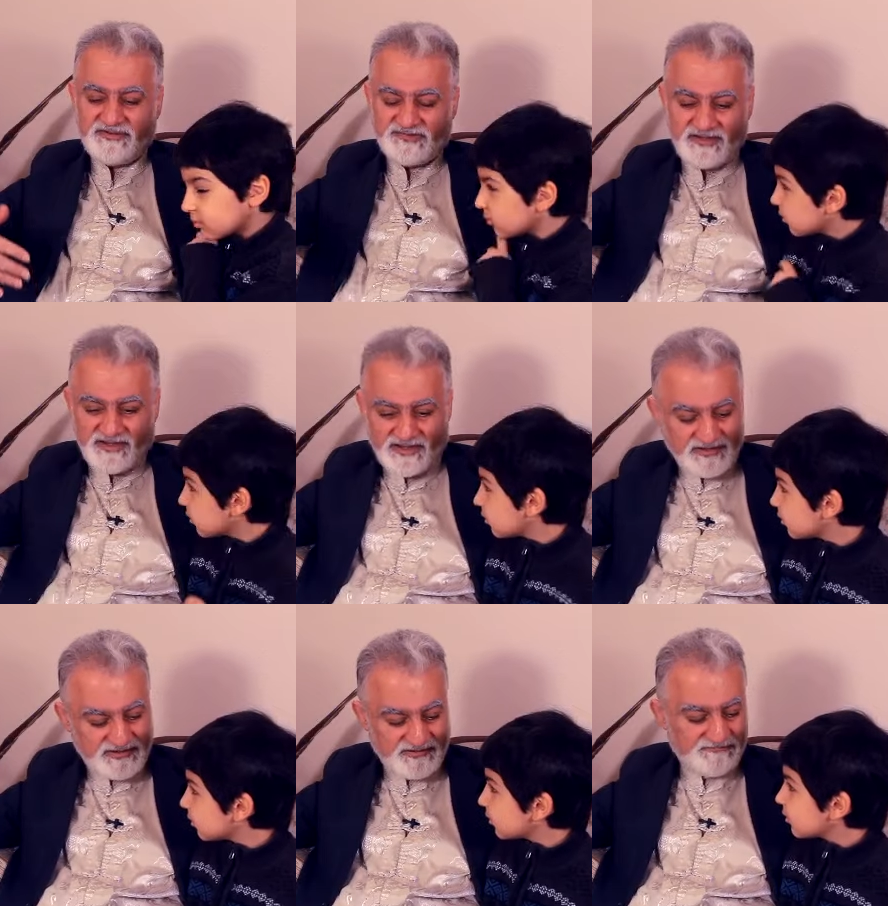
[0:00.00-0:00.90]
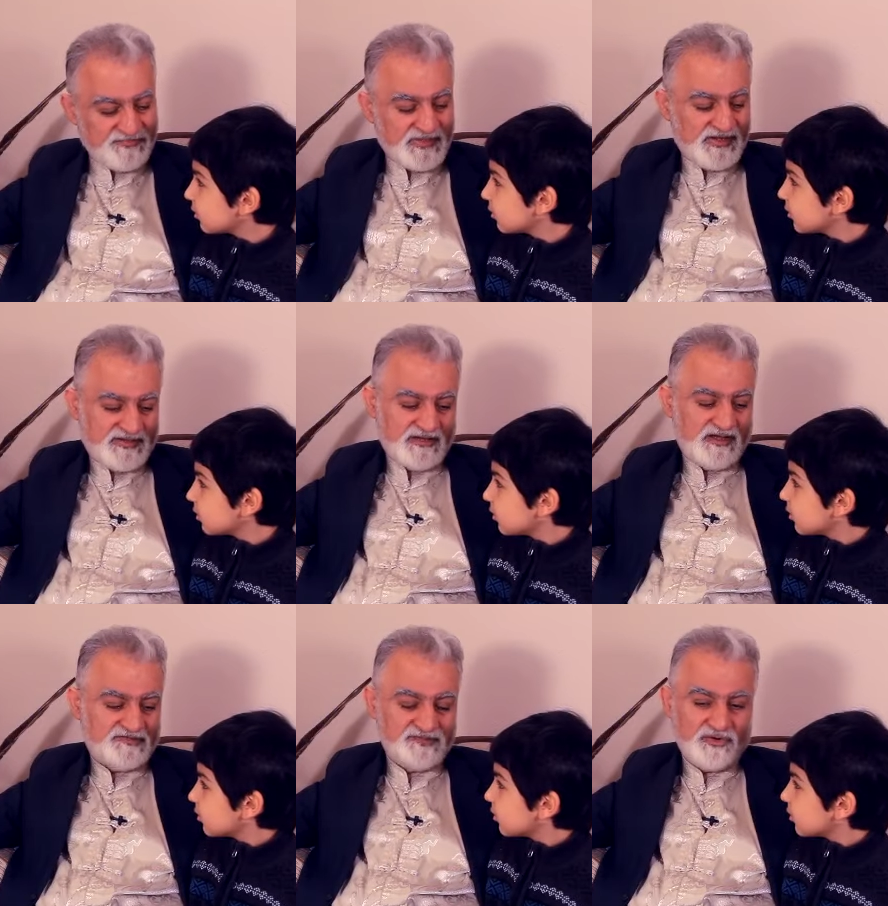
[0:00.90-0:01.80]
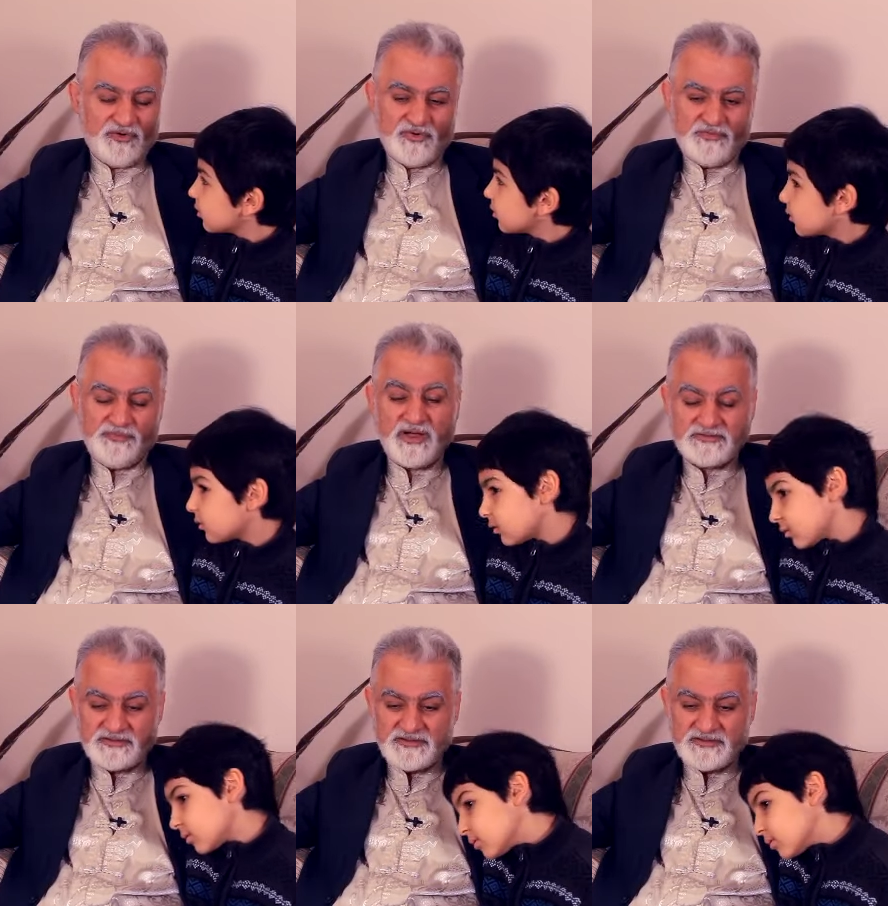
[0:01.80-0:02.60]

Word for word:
Speaker 1: is a. Uh, so, but